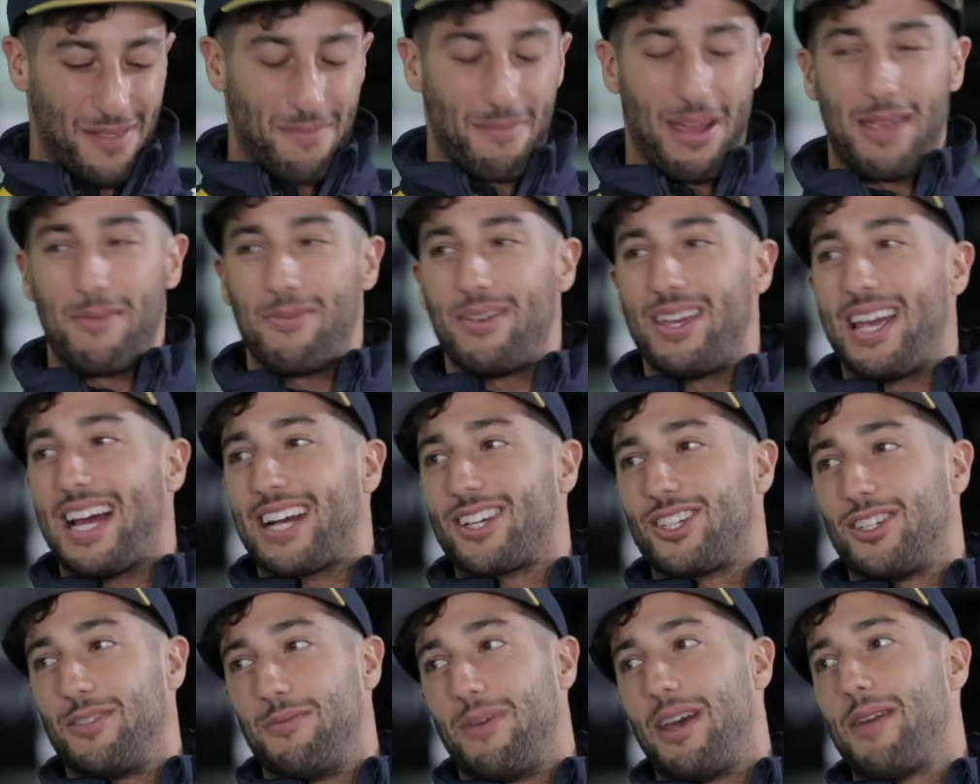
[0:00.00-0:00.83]
Maybe
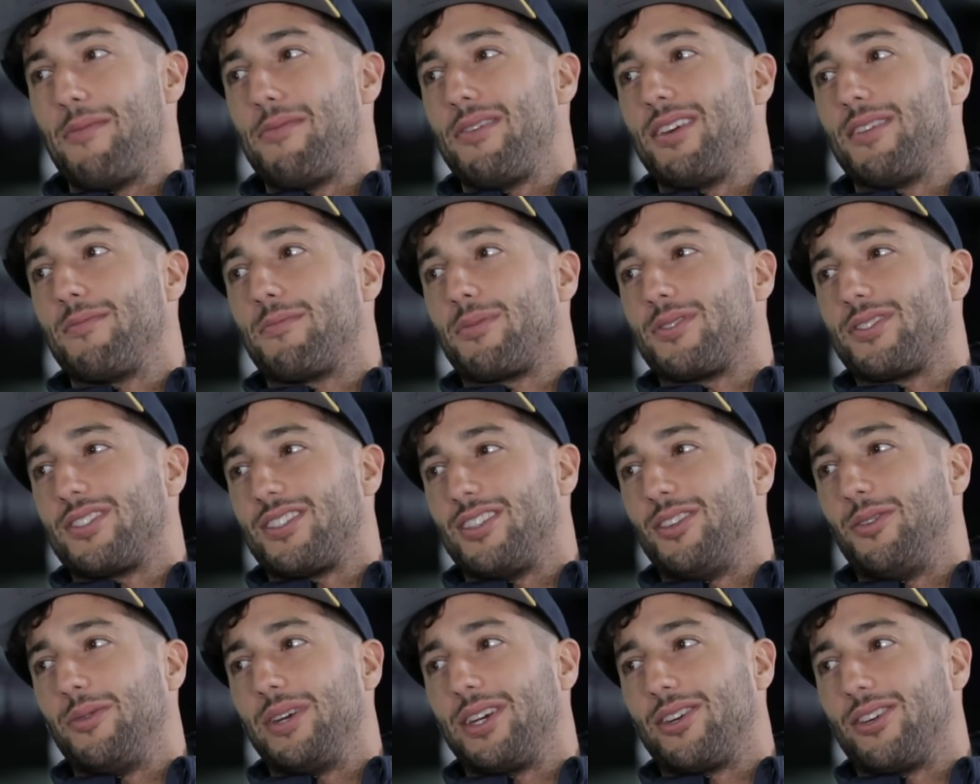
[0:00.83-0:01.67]
in
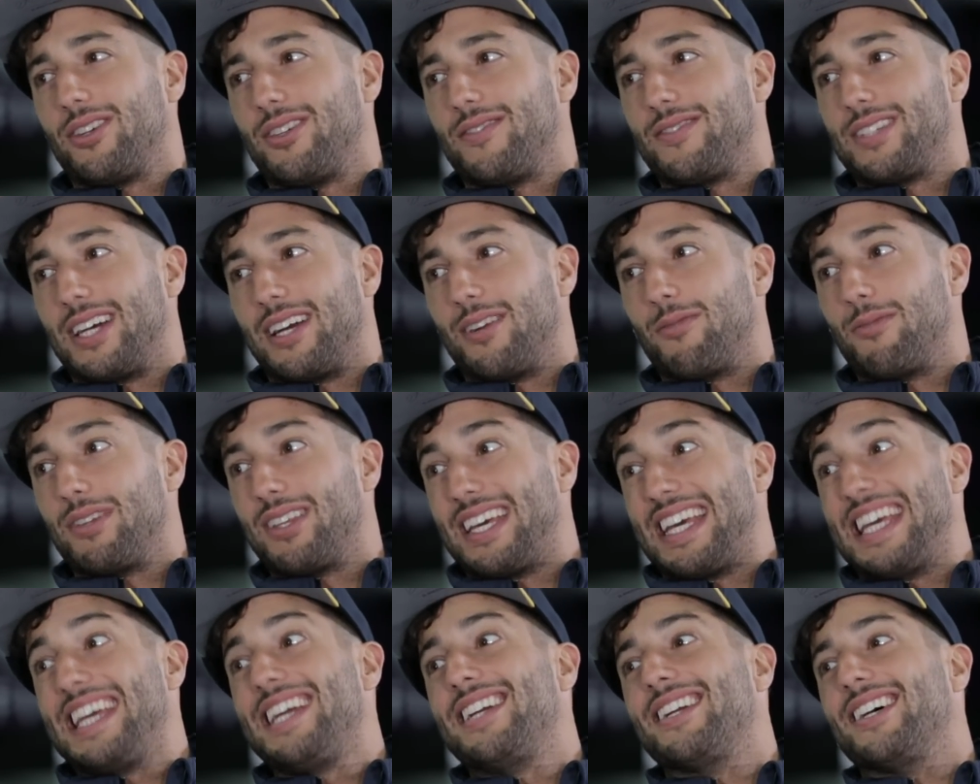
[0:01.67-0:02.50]
Brazil we could have done with
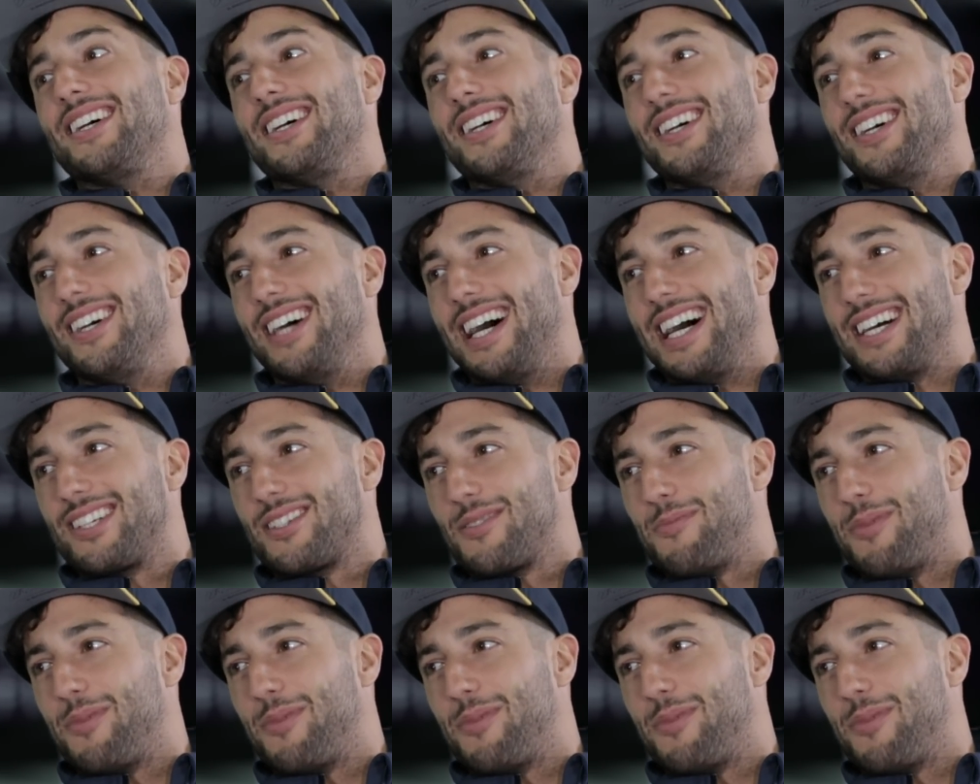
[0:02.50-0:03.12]
a heater as